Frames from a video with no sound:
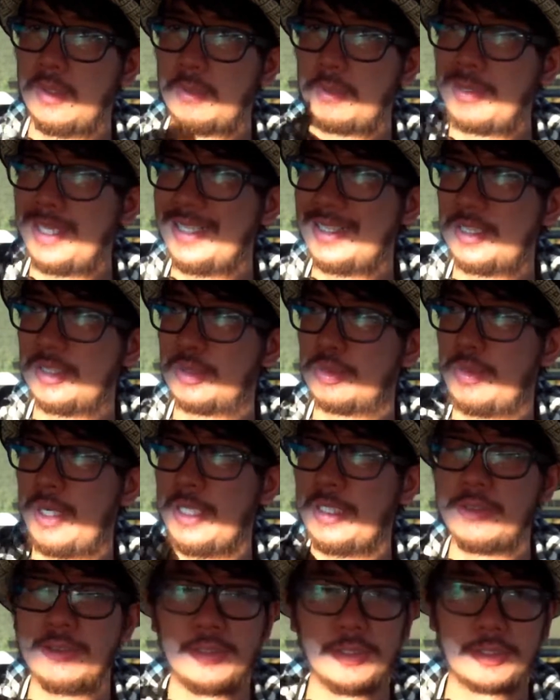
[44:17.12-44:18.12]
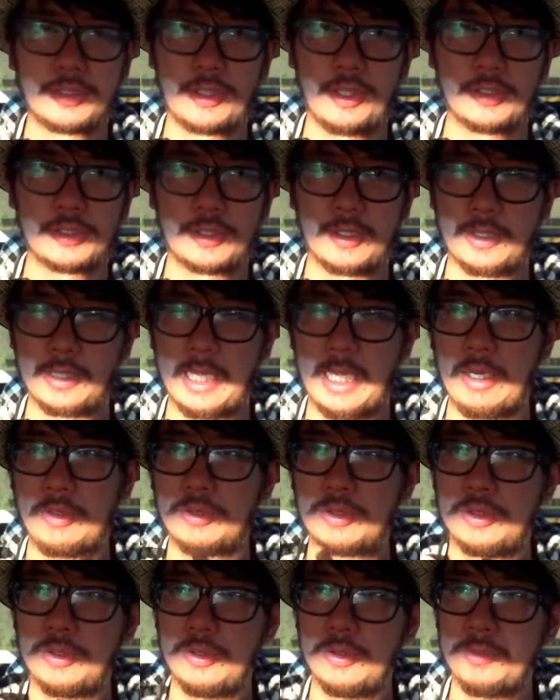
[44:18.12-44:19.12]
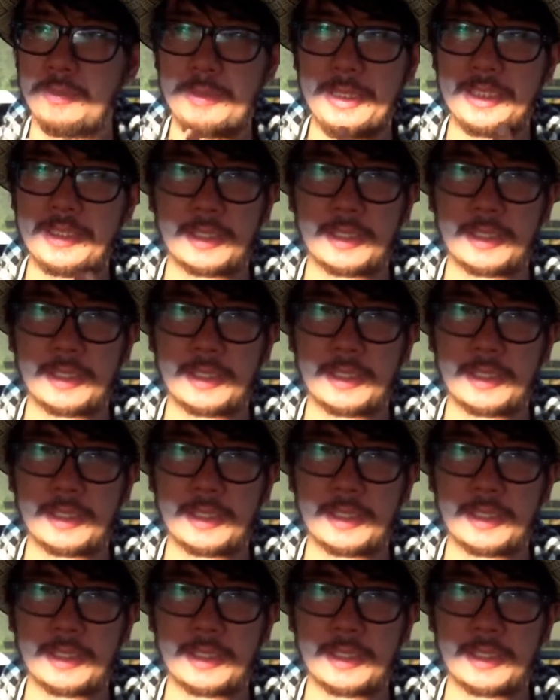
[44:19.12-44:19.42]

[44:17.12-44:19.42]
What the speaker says: places where you can discuss like how to be